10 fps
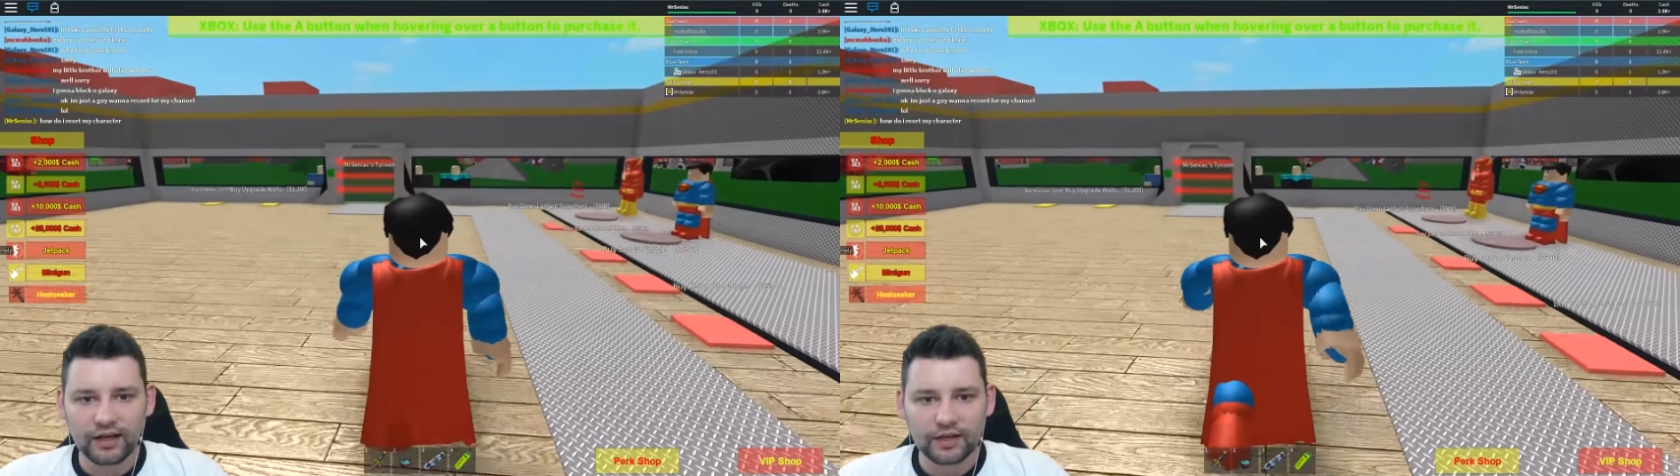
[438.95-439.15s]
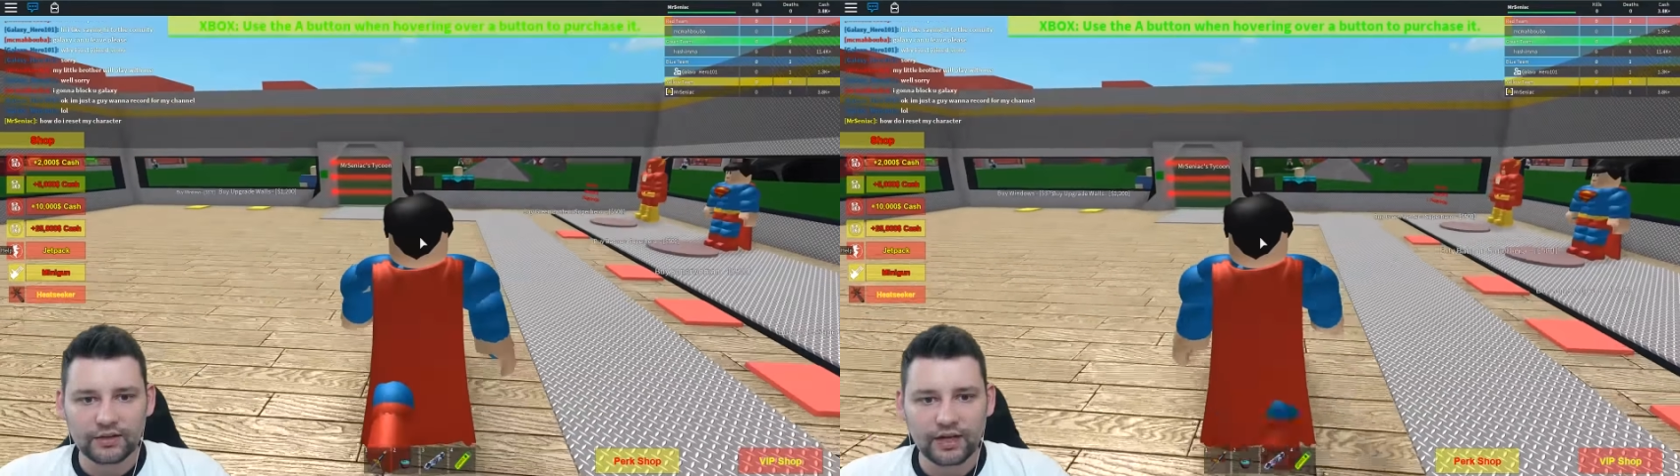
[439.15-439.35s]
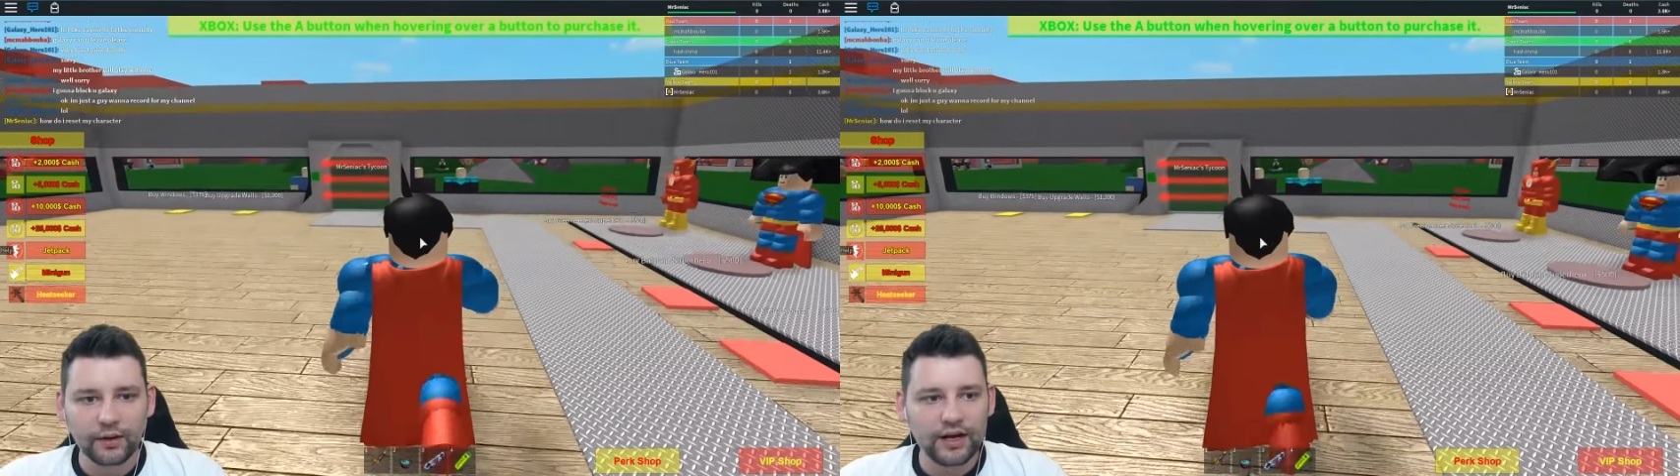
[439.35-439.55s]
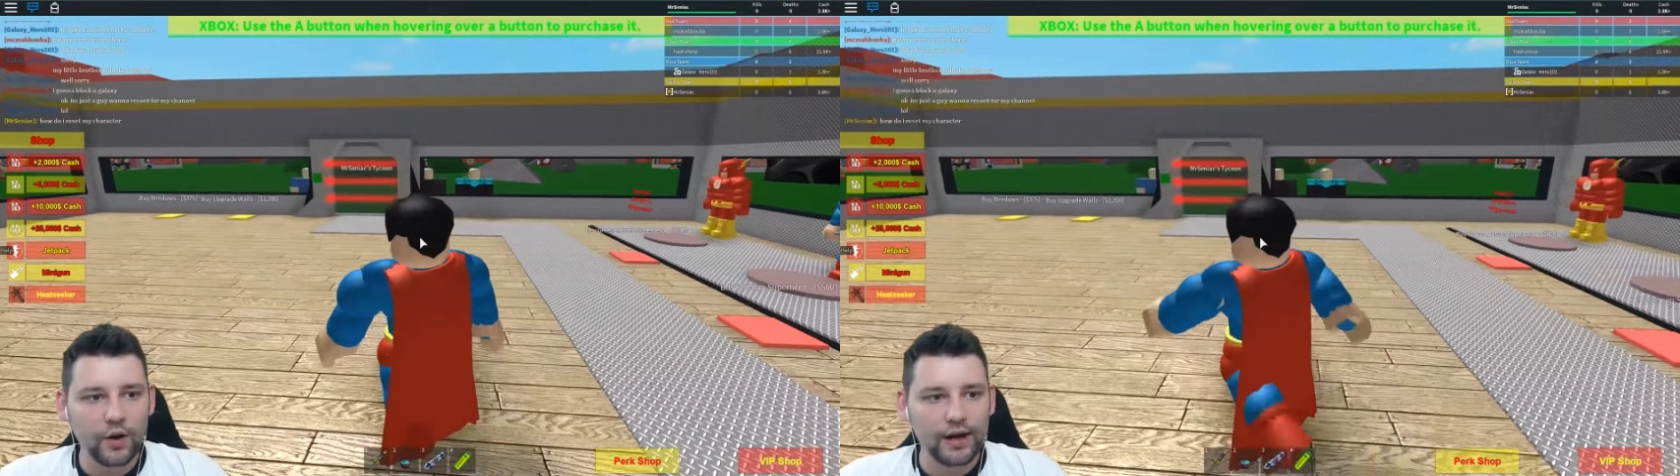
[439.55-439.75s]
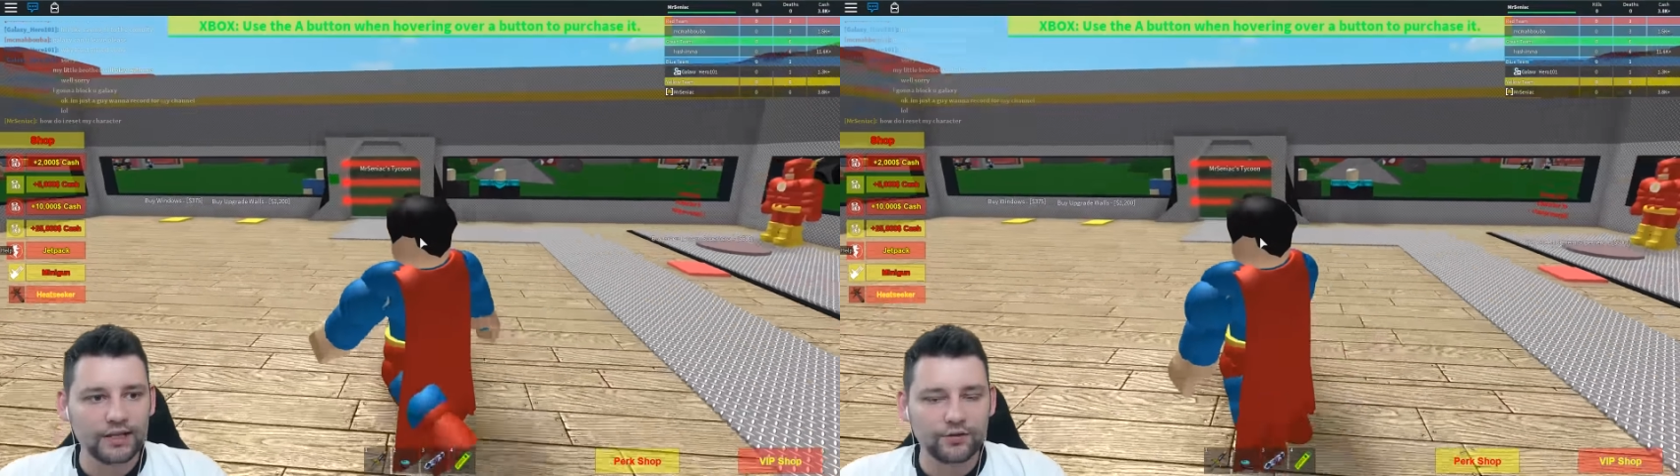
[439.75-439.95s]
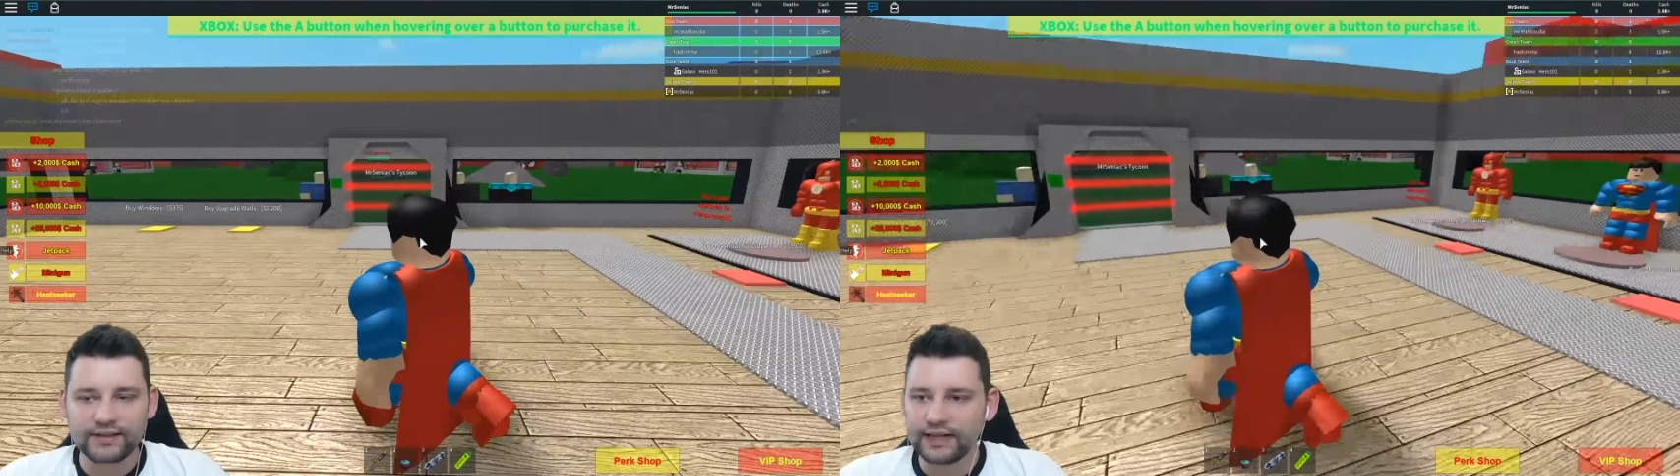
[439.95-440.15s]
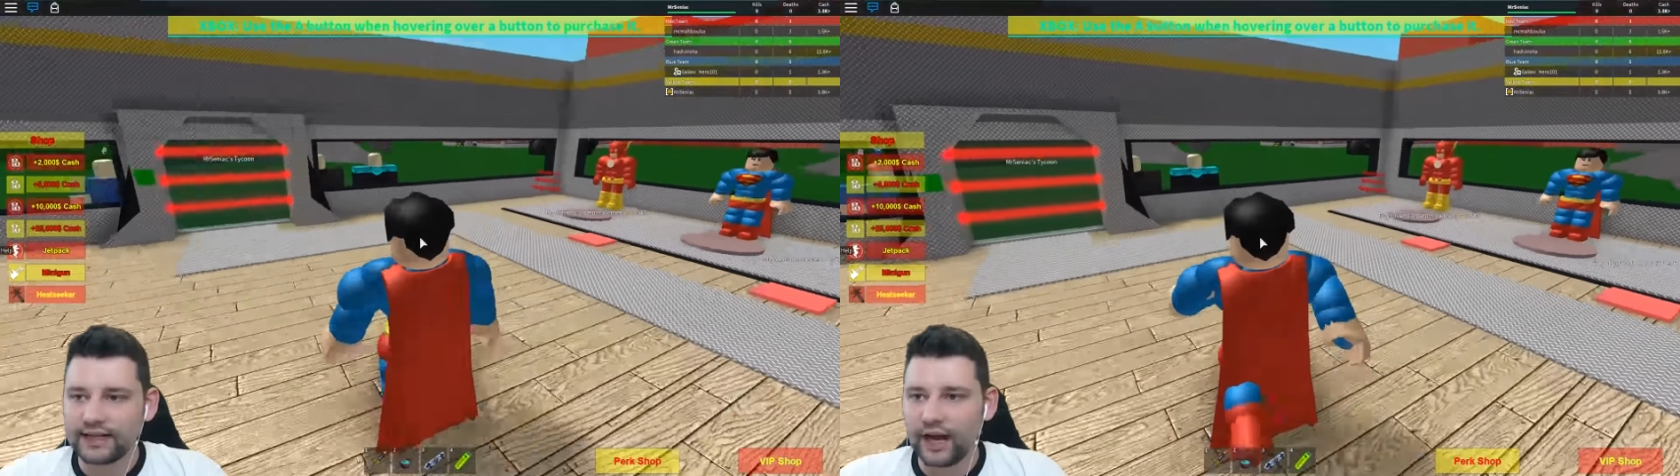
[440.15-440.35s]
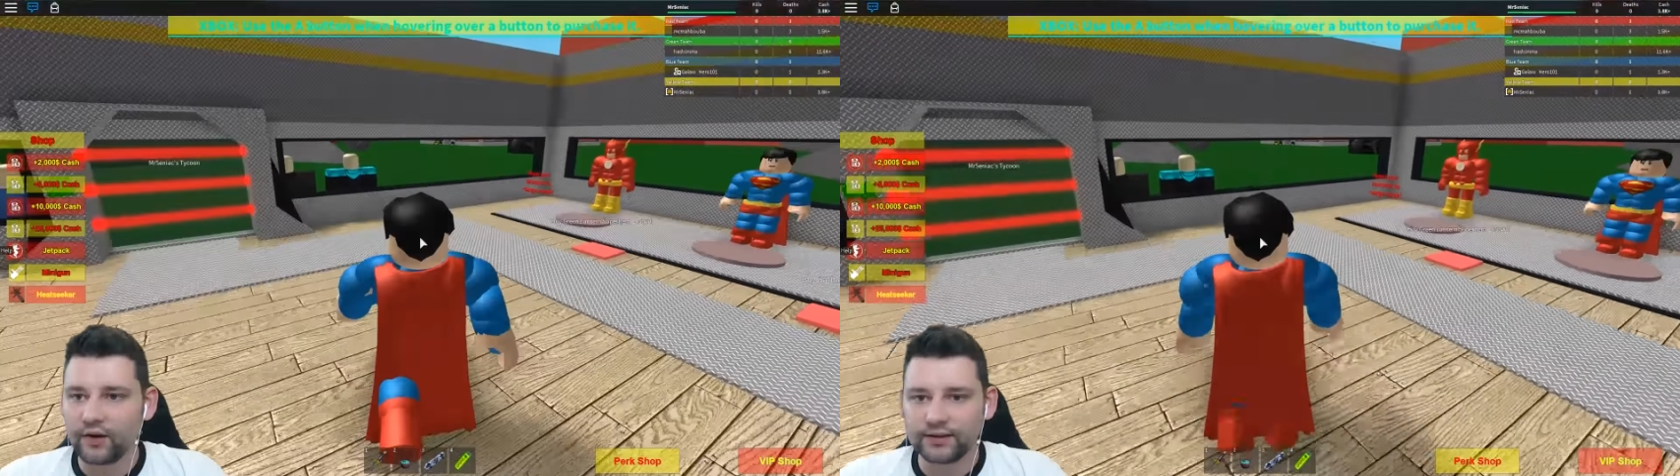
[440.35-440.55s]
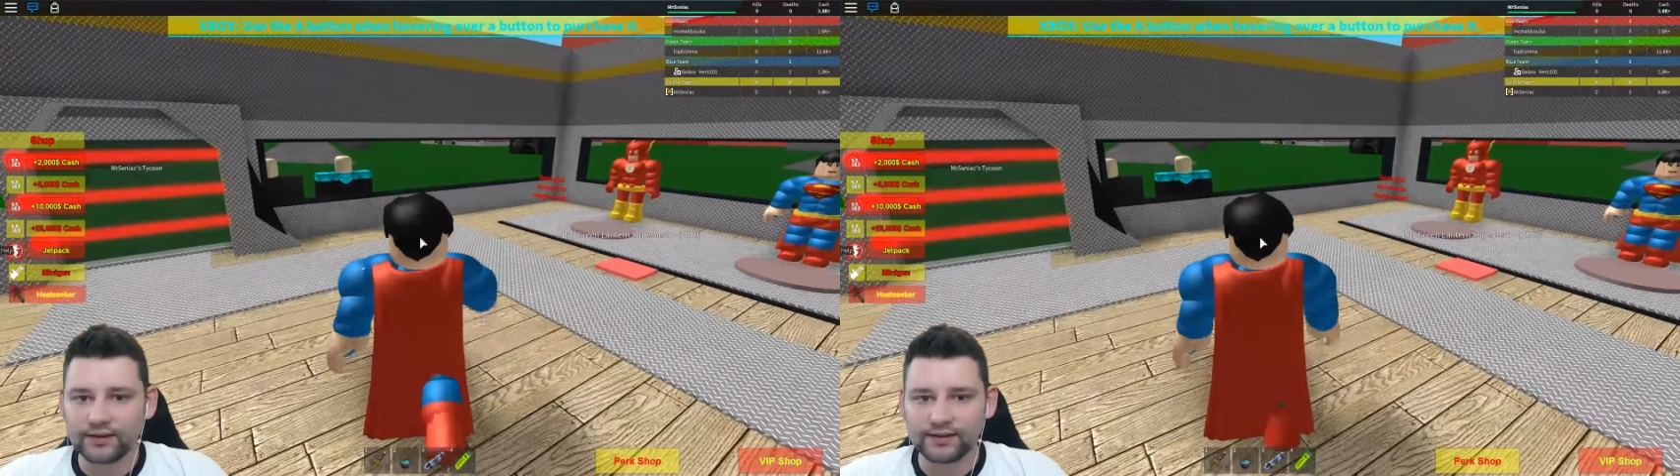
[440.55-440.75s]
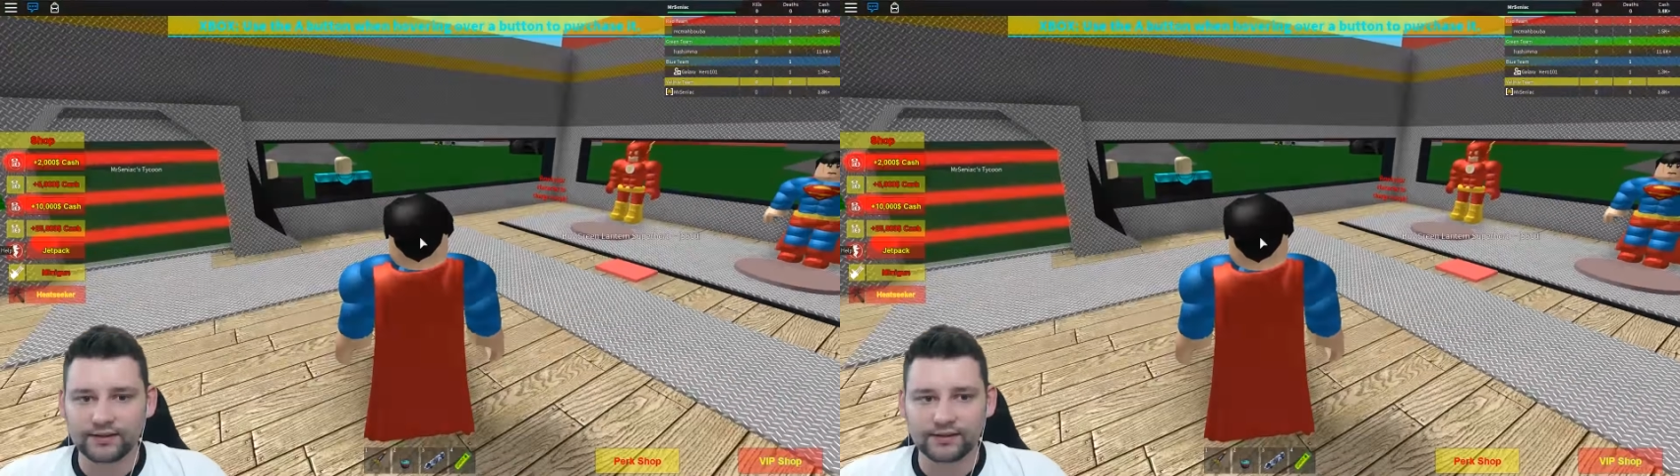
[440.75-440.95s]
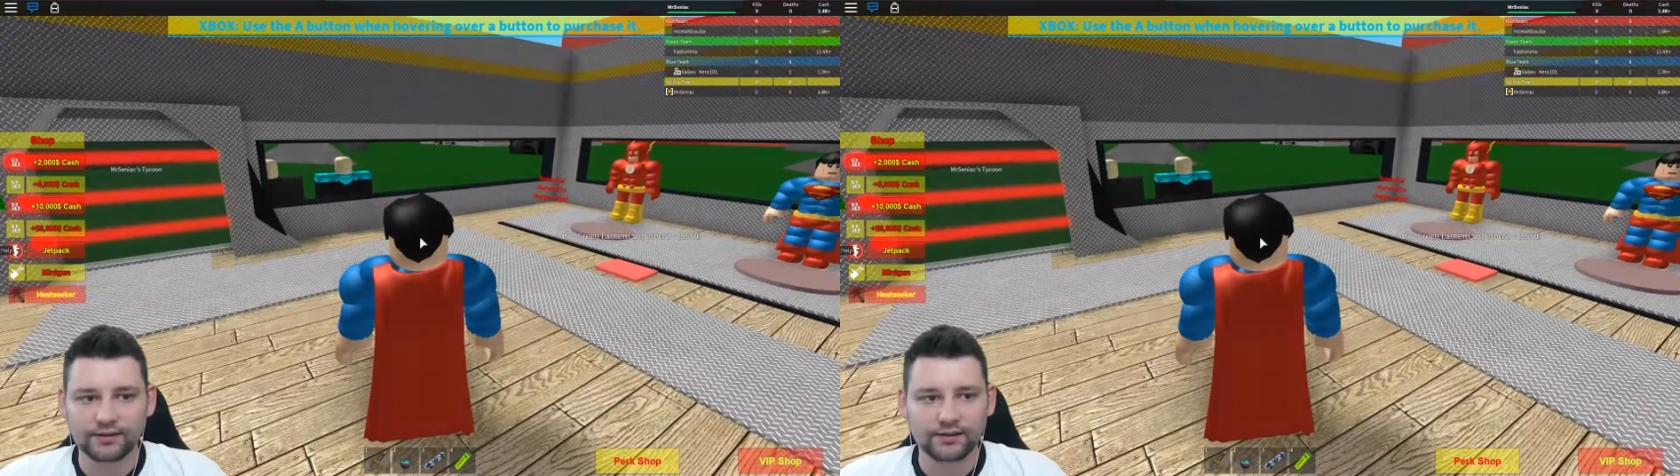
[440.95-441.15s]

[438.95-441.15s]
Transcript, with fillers: Does anybody know how to reset the characters?